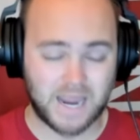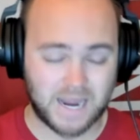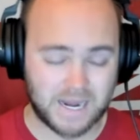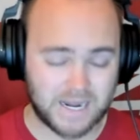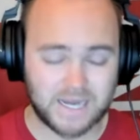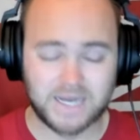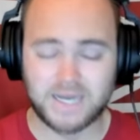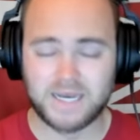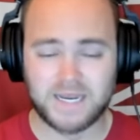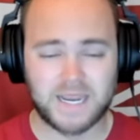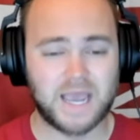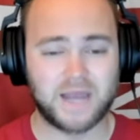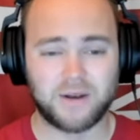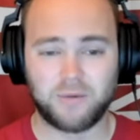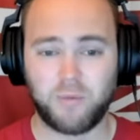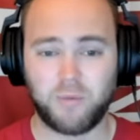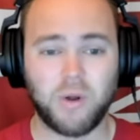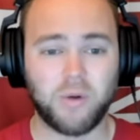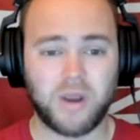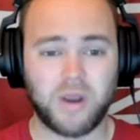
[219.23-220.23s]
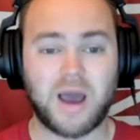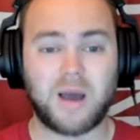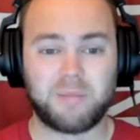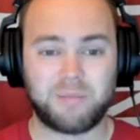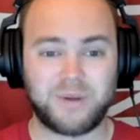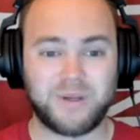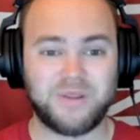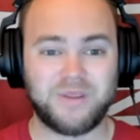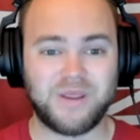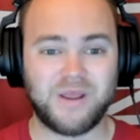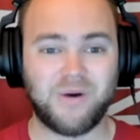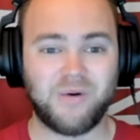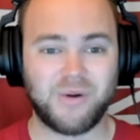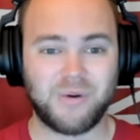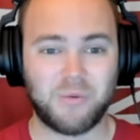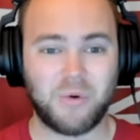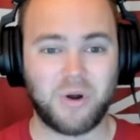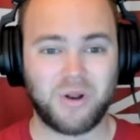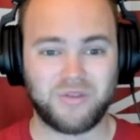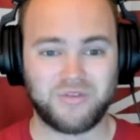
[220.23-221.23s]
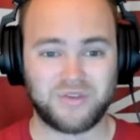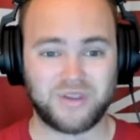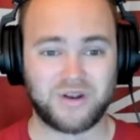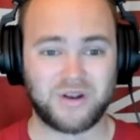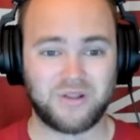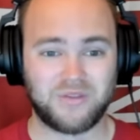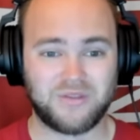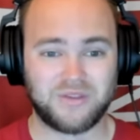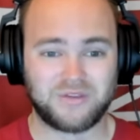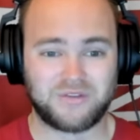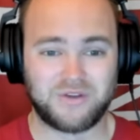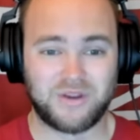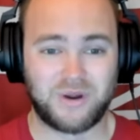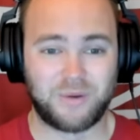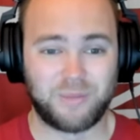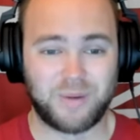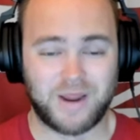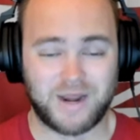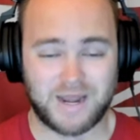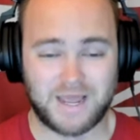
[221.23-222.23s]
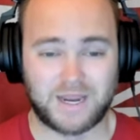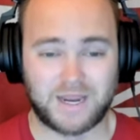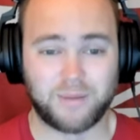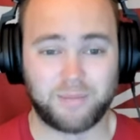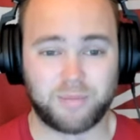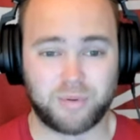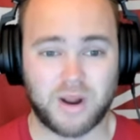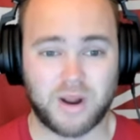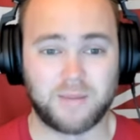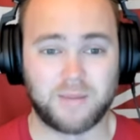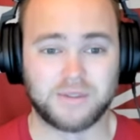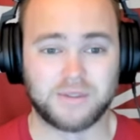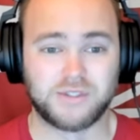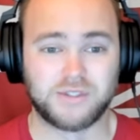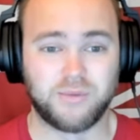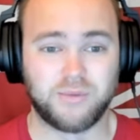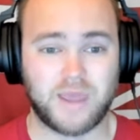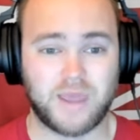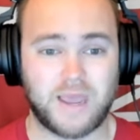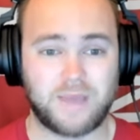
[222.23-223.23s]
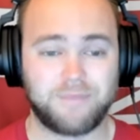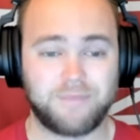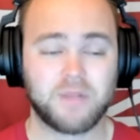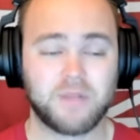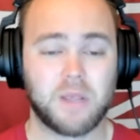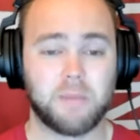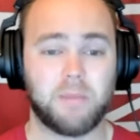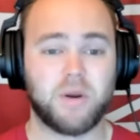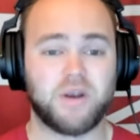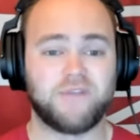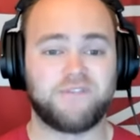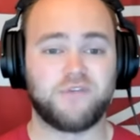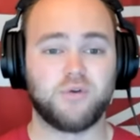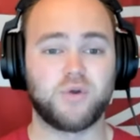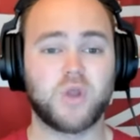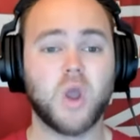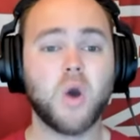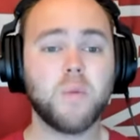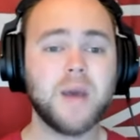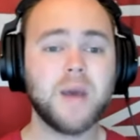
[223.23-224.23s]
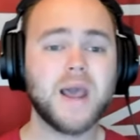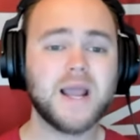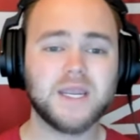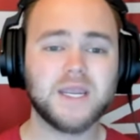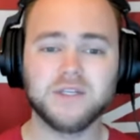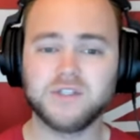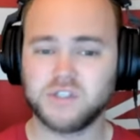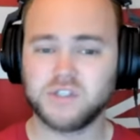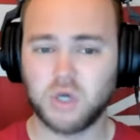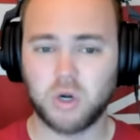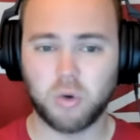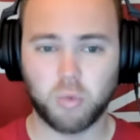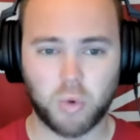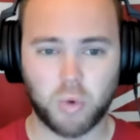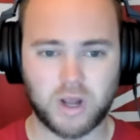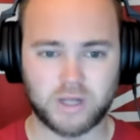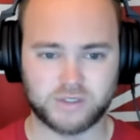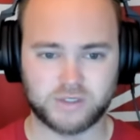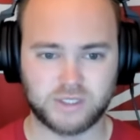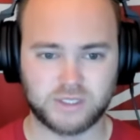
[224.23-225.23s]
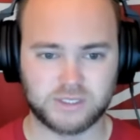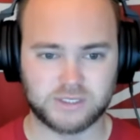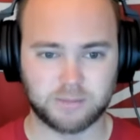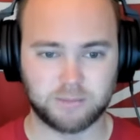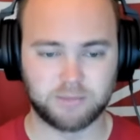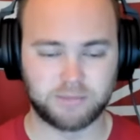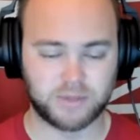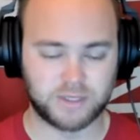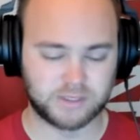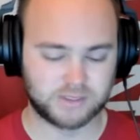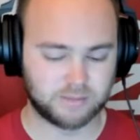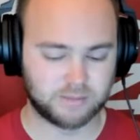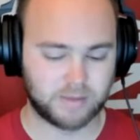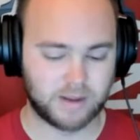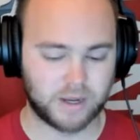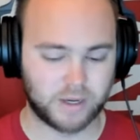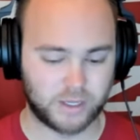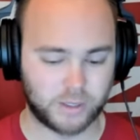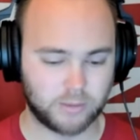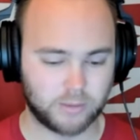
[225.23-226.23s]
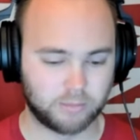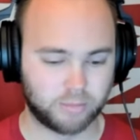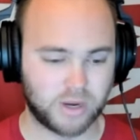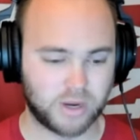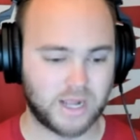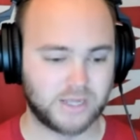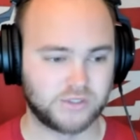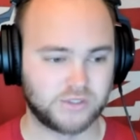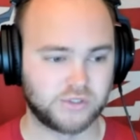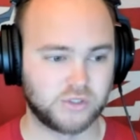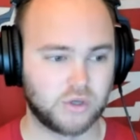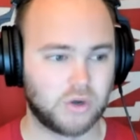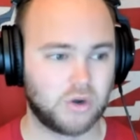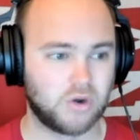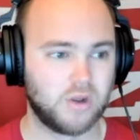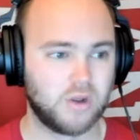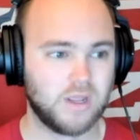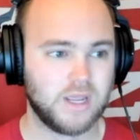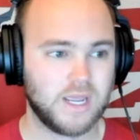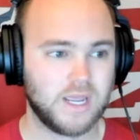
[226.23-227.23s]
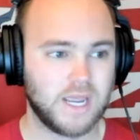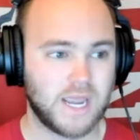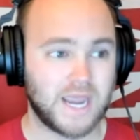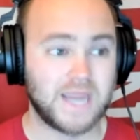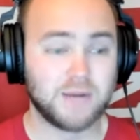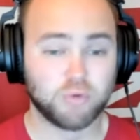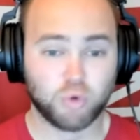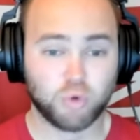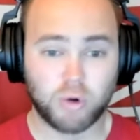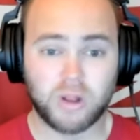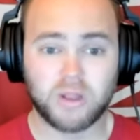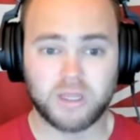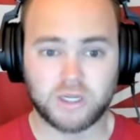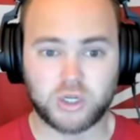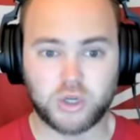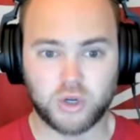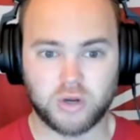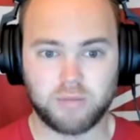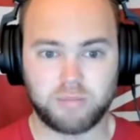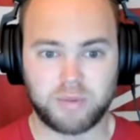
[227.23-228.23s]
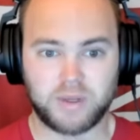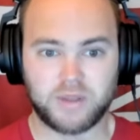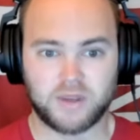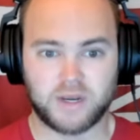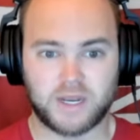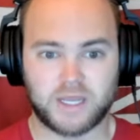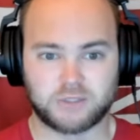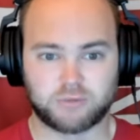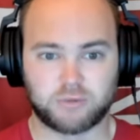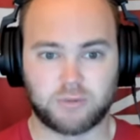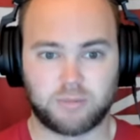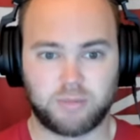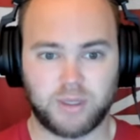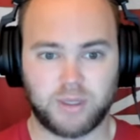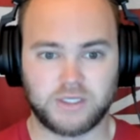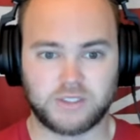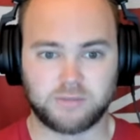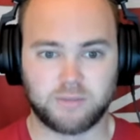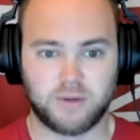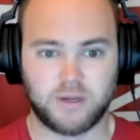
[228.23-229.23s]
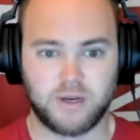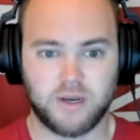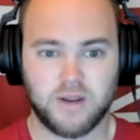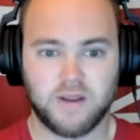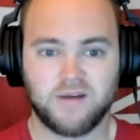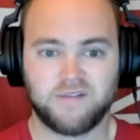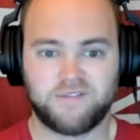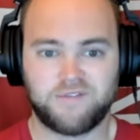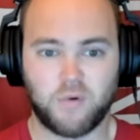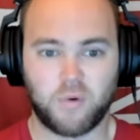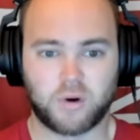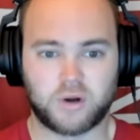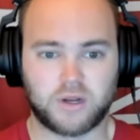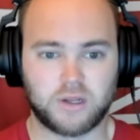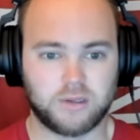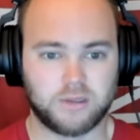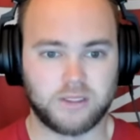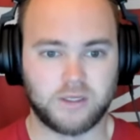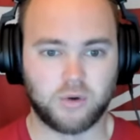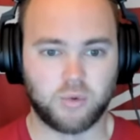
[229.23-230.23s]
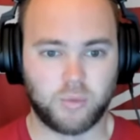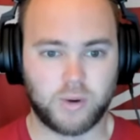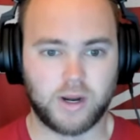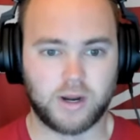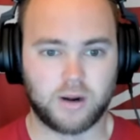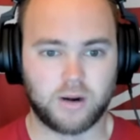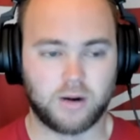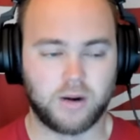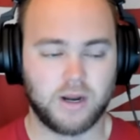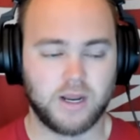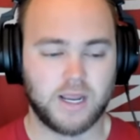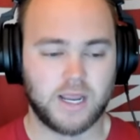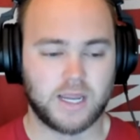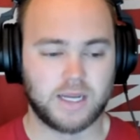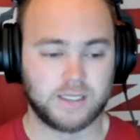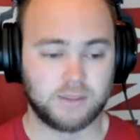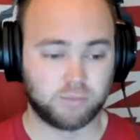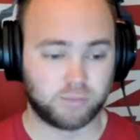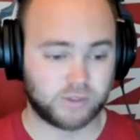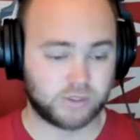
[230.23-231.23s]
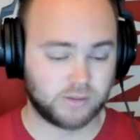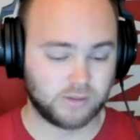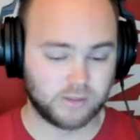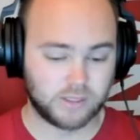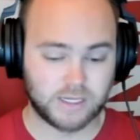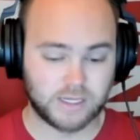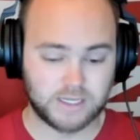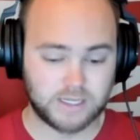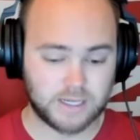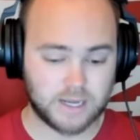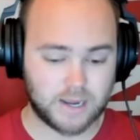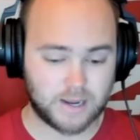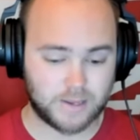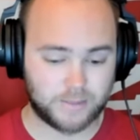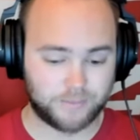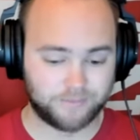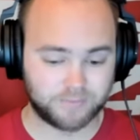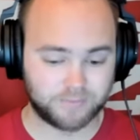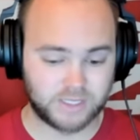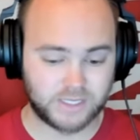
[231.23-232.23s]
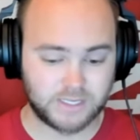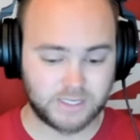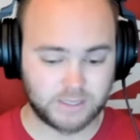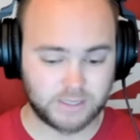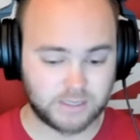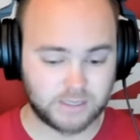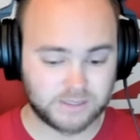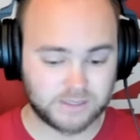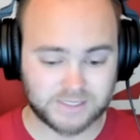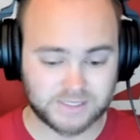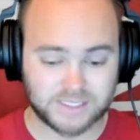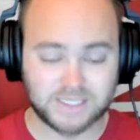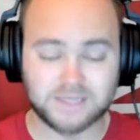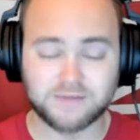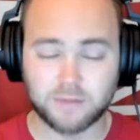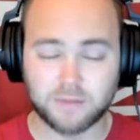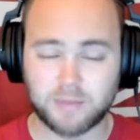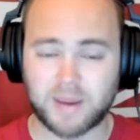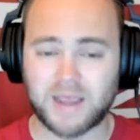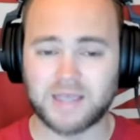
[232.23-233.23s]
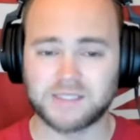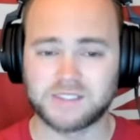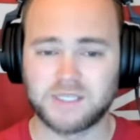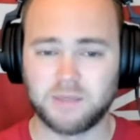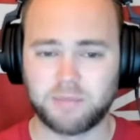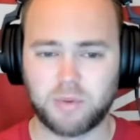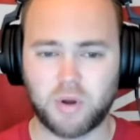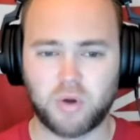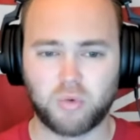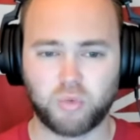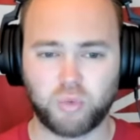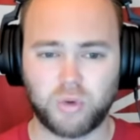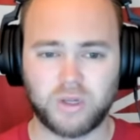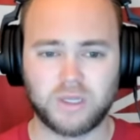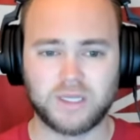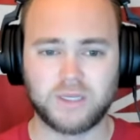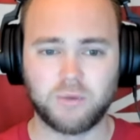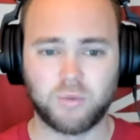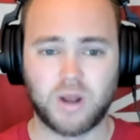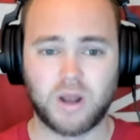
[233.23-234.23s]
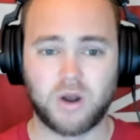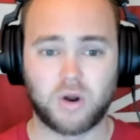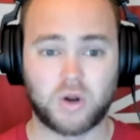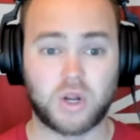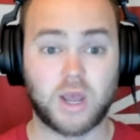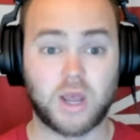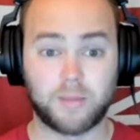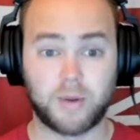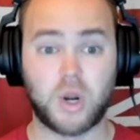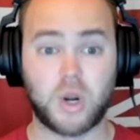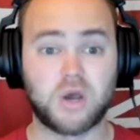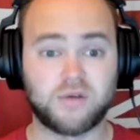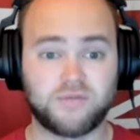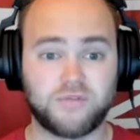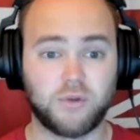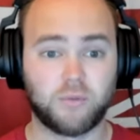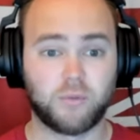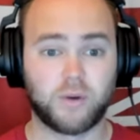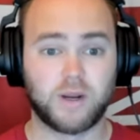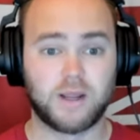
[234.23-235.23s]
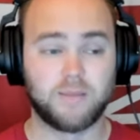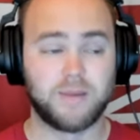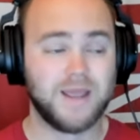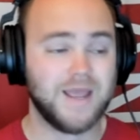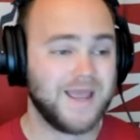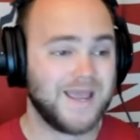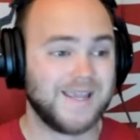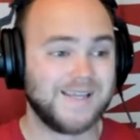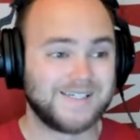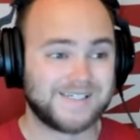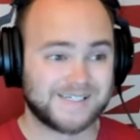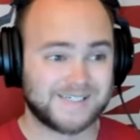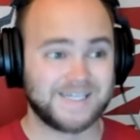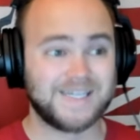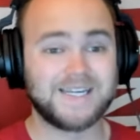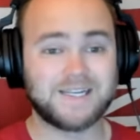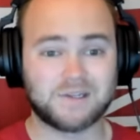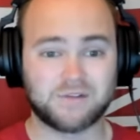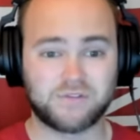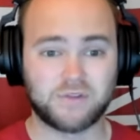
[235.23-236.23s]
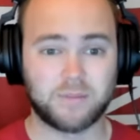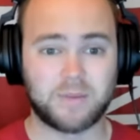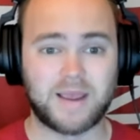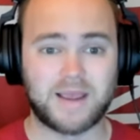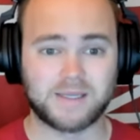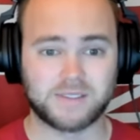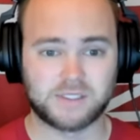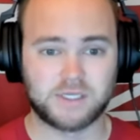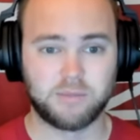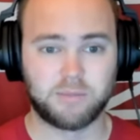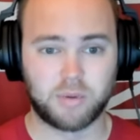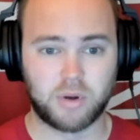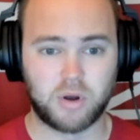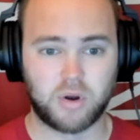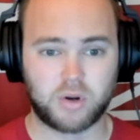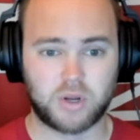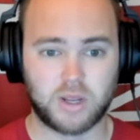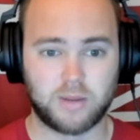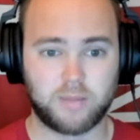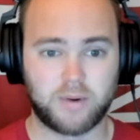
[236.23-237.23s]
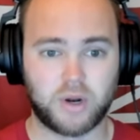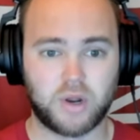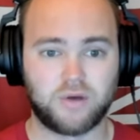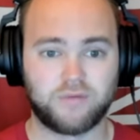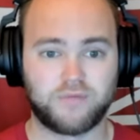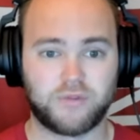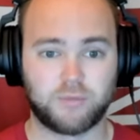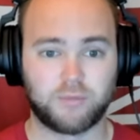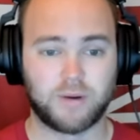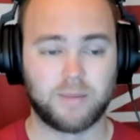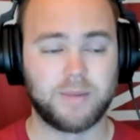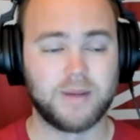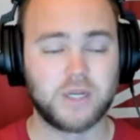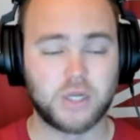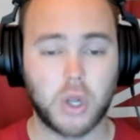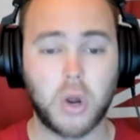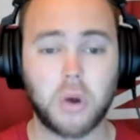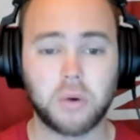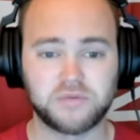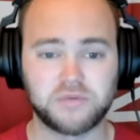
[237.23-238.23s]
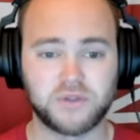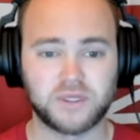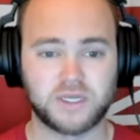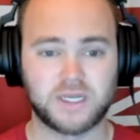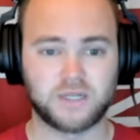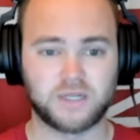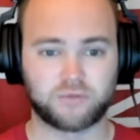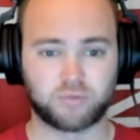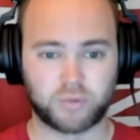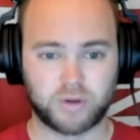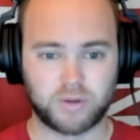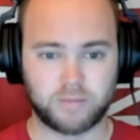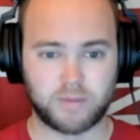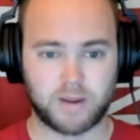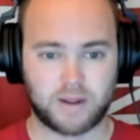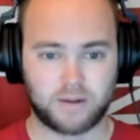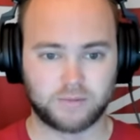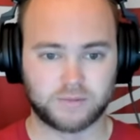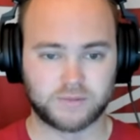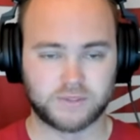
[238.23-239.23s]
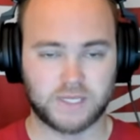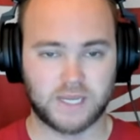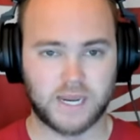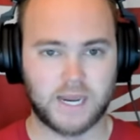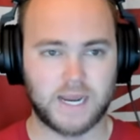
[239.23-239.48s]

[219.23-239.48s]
And Indiana will not be the only ones in on this young man. I can promise you that. But if you go back and start watching some things about Aaron Bradshaw, he really could be the next replacement for Kel'el Ware. He sees the basketball really well coming off the rim. He seeks the basketball coming off the rim. He goes and gets rebounds.